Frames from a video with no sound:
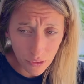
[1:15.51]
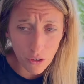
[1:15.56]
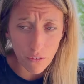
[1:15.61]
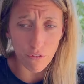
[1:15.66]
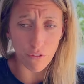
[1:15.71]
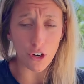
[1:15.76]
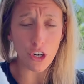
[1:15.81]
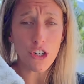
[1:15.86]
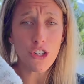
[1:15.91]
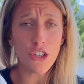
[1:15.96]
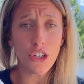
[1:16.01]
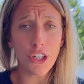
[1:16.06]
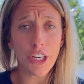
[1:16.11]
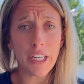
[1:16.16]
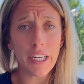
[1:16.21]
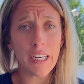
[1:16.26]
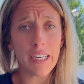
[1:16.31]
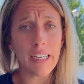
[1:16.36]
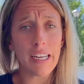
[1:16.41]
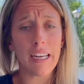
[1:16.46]
First, you're
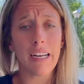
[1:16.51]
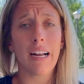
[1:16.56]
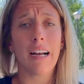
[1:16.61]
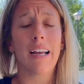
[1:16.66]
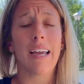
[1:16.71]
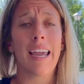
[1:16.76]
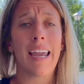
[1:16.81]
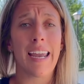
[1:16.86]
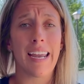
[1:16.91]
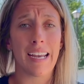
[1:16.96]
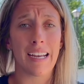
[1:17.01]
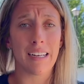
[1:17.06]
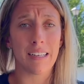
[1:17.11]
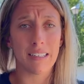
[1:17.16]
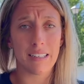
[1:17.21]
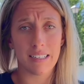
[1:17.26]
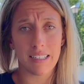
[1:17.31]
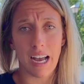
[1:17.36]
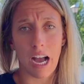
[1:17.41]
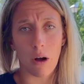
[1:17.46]
going to need a
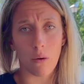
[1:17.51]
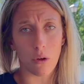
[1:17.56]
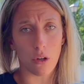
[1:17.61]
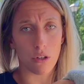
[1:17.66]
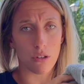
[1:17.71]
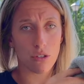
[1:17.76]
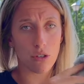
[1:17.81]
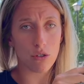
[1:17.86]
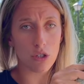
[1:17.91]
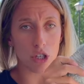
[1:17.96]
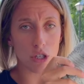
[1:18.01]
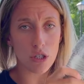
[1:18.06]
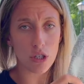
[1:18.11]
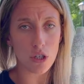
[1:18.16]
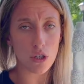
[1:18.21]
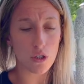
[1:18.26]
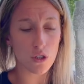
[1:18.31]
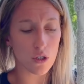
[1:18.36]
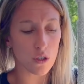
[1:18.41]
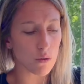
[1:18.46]
hand towel. So just
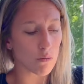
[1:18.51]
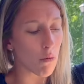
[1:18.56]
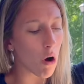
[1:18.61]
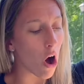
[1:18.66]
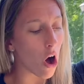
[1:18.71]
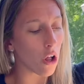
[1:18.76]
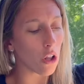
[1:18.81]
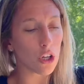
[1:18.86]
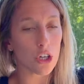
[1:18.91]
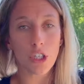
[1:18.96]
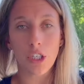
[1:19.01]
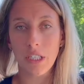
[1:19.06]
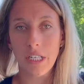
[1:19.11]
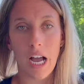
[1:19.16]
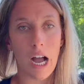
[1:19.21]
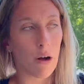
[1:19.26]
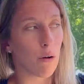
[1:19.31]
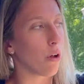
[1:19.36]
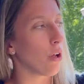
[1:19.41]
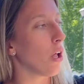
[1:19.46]
a smaller
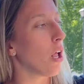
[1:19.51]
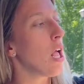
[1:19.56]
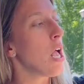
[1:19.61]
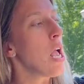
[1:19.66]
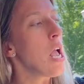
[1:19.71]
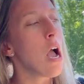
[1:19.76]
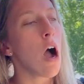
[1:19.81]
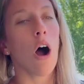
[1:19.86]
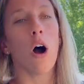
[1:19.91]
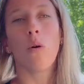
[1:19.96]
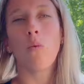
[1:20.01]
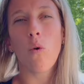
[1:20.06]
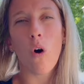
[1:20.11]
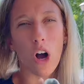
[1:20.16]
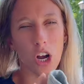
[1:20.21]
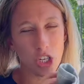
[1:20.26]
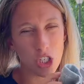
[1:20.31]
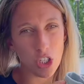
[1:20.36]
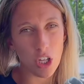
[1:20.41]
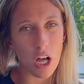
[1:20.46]
towel. A
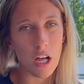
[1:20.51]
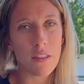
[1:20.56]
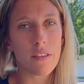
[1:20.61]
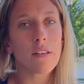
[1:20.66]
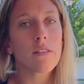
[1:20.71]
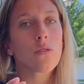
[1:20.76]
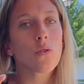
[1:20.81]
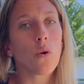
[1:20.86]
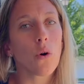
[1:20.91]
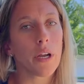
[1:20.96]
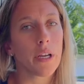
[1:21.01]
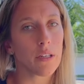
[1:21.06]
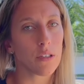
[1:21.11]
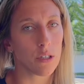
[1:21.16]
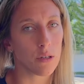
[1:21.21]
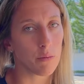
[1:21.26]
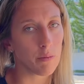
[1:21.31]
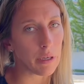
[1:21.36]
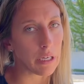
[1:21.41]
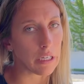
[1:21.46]
washcloth is going
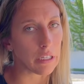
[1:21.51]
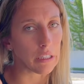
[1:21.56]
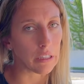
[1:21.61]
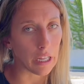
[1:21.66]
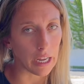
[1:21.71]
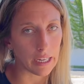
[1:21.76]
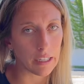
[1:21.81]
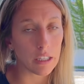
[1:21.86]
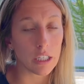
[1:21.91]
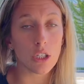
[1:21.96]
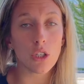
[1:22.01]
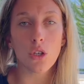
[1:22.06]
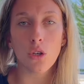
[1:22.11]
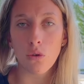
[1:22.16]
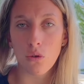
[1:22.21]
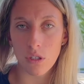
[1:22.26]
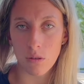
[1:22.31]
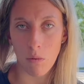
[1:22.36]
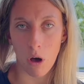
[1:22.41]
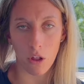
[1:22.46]
to be likely
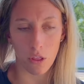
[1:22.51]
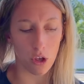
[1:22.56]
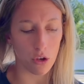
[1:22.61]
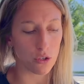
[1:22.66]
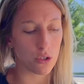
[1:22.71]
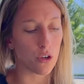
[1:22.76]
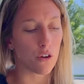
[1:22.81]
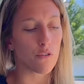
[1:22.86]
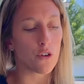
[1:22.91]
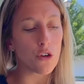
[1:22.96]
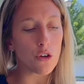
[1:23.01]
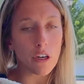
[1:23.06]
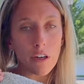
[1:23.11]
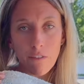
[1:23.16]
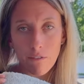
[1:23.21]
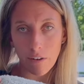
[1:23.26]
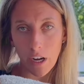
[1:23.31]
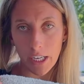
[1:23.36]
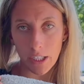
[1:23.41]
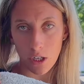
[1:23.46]
too small though. So if you
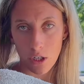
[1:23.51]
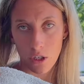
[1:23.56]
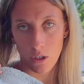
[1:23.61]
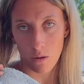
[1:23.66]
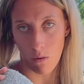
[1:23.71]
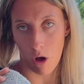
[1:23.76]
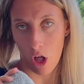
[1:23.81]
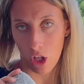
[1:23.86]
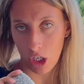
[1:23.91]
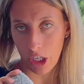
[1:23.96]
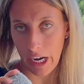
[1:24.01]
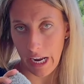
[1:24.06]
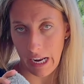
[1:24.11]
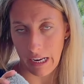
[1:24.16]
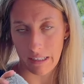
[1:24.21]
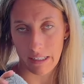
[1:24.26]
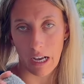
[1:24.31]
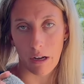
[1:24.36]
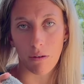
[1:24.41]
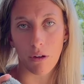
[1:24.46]
can find a smaller
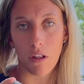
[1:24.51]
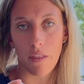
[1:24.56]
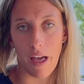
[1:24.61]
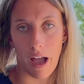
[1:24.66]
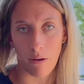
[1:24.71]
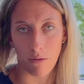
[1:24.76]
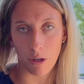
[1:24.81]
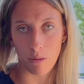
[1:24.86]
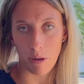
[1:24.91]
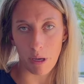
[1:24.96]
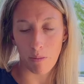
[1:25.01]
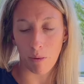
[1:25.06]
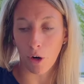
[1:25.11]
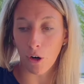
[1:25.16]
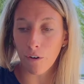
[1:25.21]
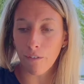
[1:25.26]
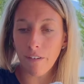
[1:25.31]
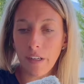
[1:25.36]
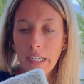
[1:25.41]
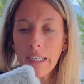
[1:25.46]
hand towel, that would be
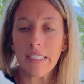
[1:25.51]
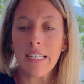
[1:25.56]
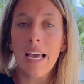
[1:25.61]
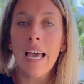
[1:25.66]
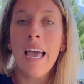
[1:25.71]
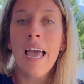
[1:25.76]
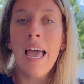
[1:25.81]
perfect.